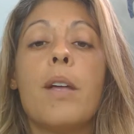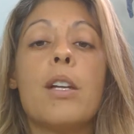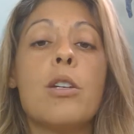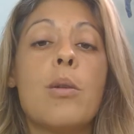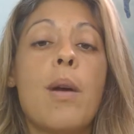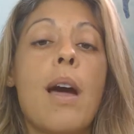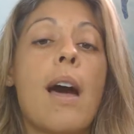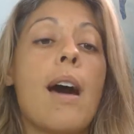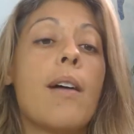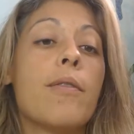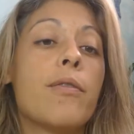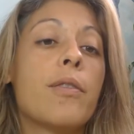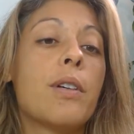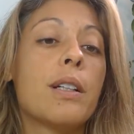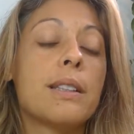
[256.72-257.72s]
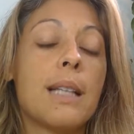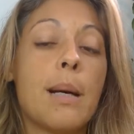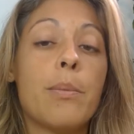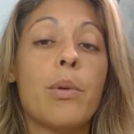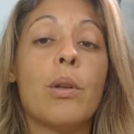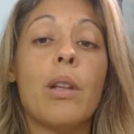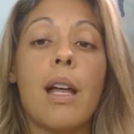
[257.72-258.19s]
you have, for
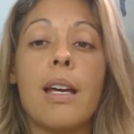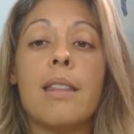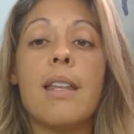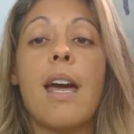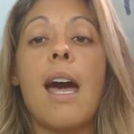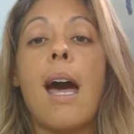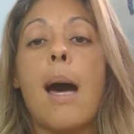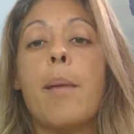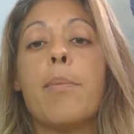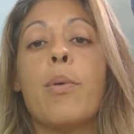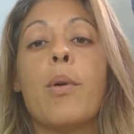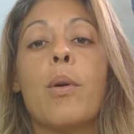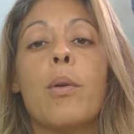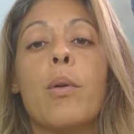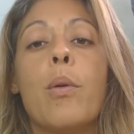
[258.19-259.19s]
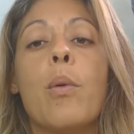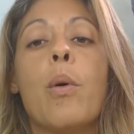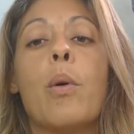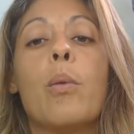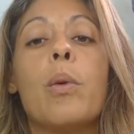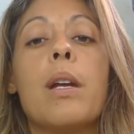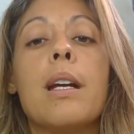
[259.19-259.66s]
example, like the app or
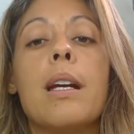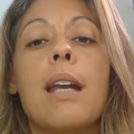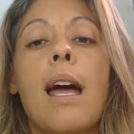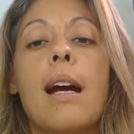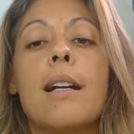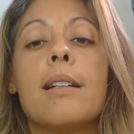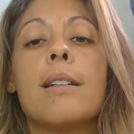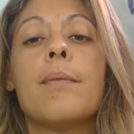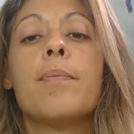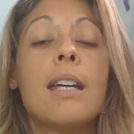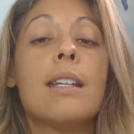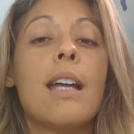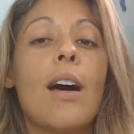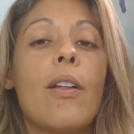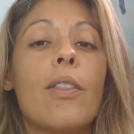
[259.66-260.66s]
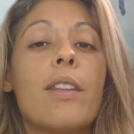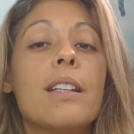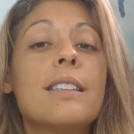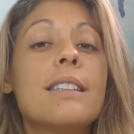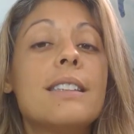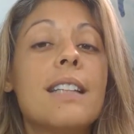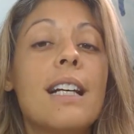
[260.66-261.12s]
Reconnect. Now,
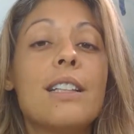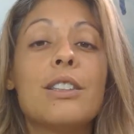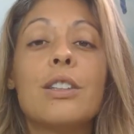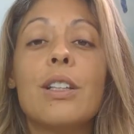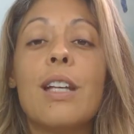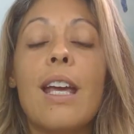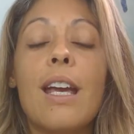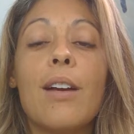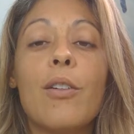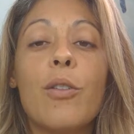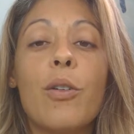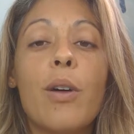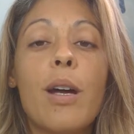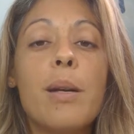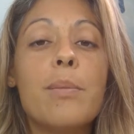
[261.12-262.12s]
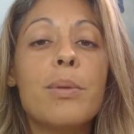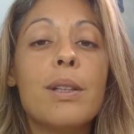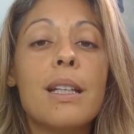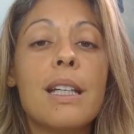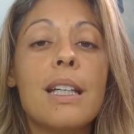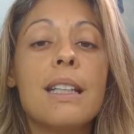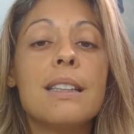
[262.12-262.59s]
this is actually
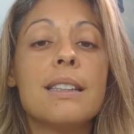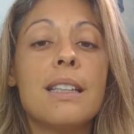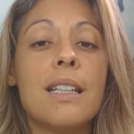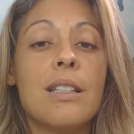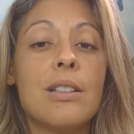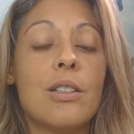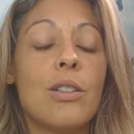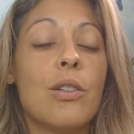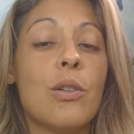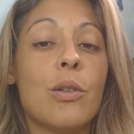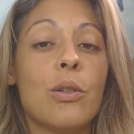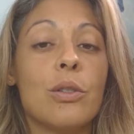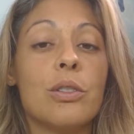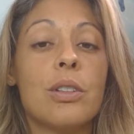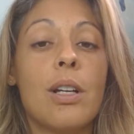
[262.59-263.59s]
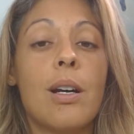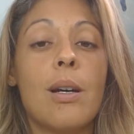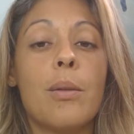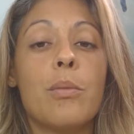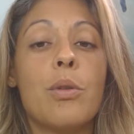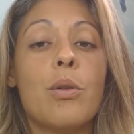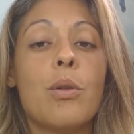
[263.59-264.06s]
incredibly easy to use.
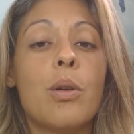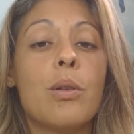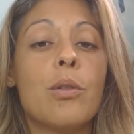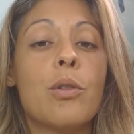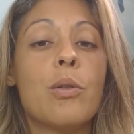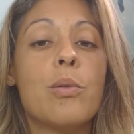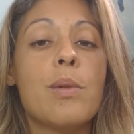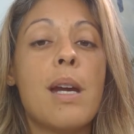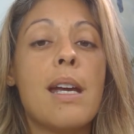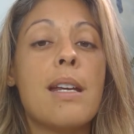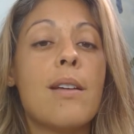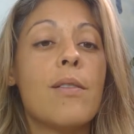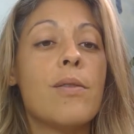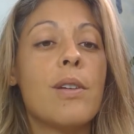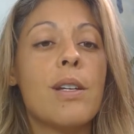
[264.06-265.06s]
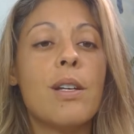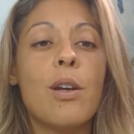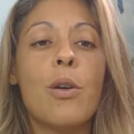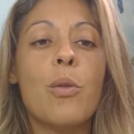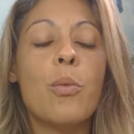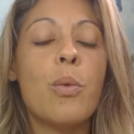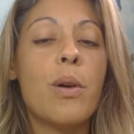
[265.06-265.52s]
You can create a
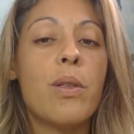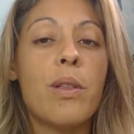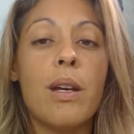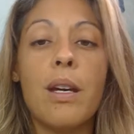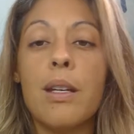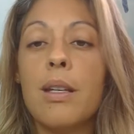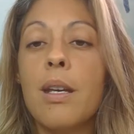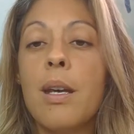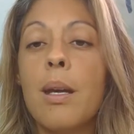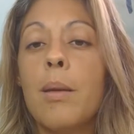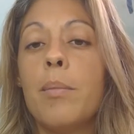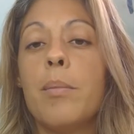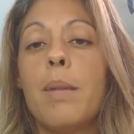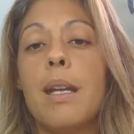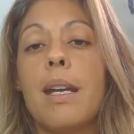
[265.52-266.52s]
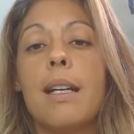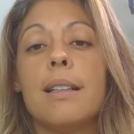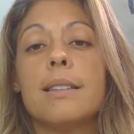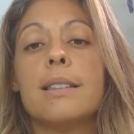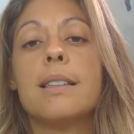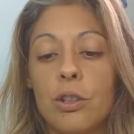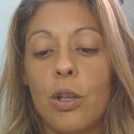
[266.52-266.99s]
video within
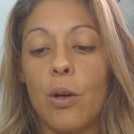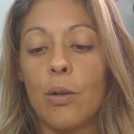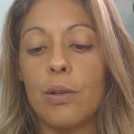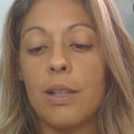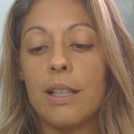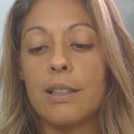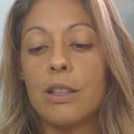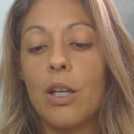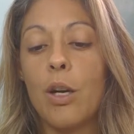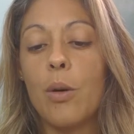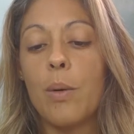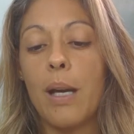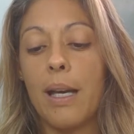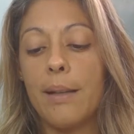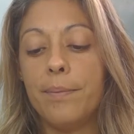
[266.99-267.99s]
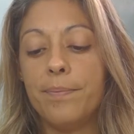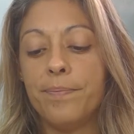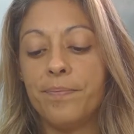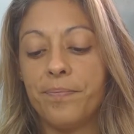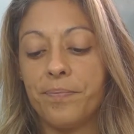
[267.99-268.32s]
minutes. So let's go in.